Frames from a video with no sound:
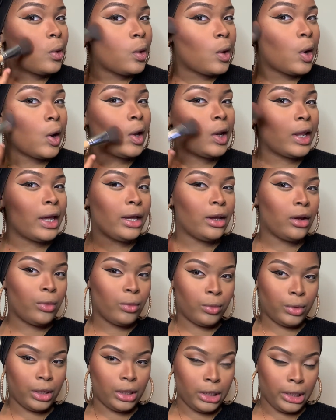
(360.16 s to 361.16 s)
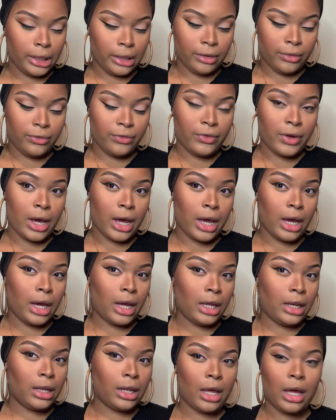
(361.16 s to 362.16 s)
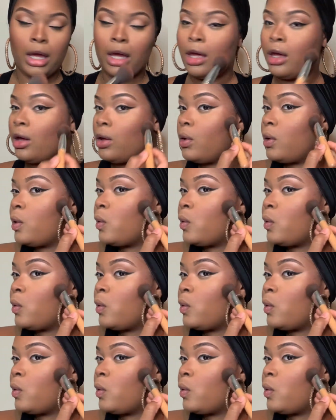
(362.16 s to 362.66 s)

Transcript: I like a really defined like